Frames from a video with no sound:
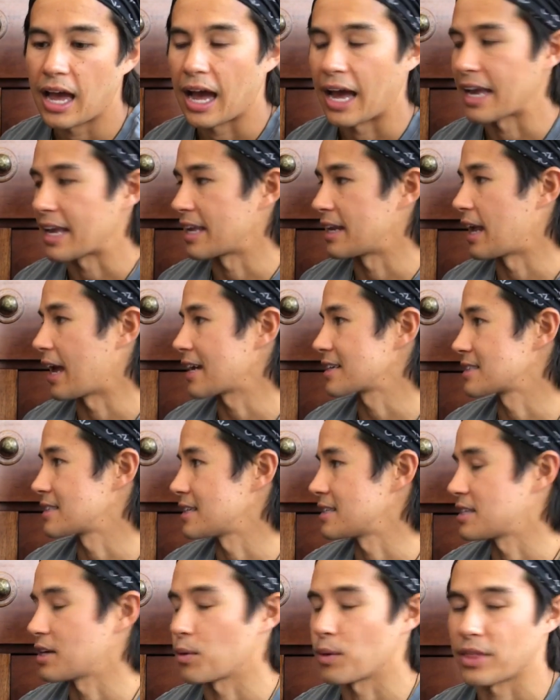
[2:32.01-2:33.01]
I can
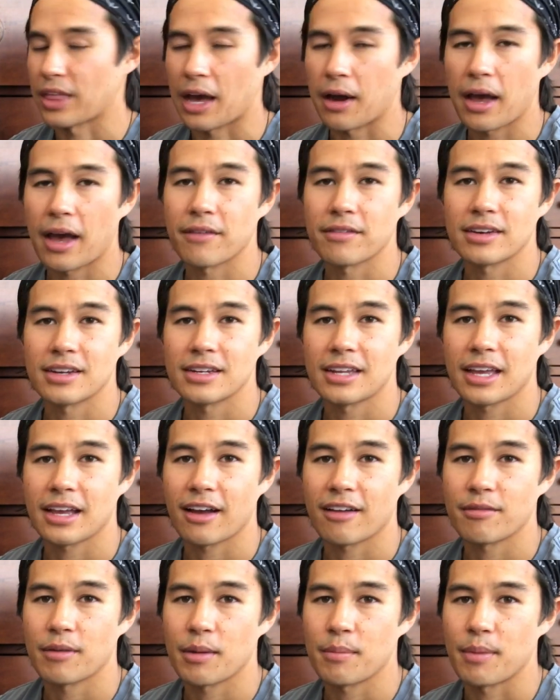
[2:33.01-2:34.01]
access it without having to take
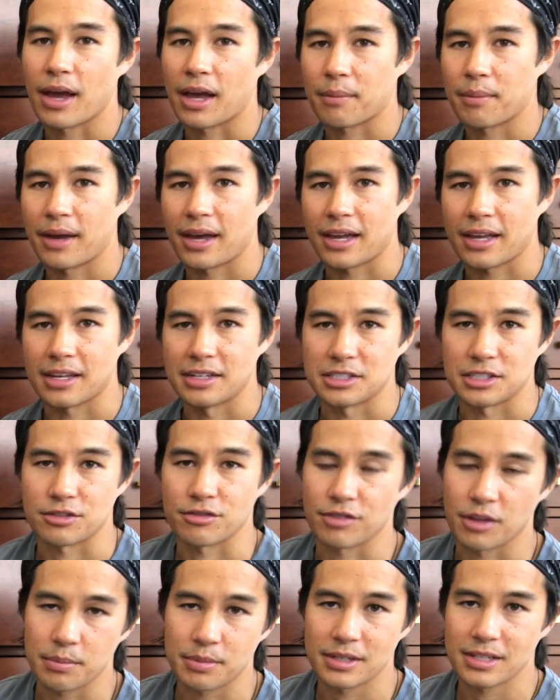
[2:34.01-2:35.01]
off my backpack and just
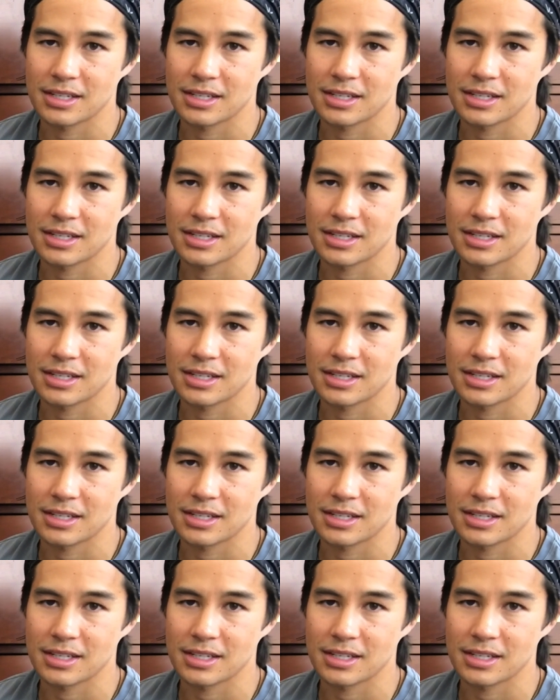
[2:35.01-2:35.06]
flip it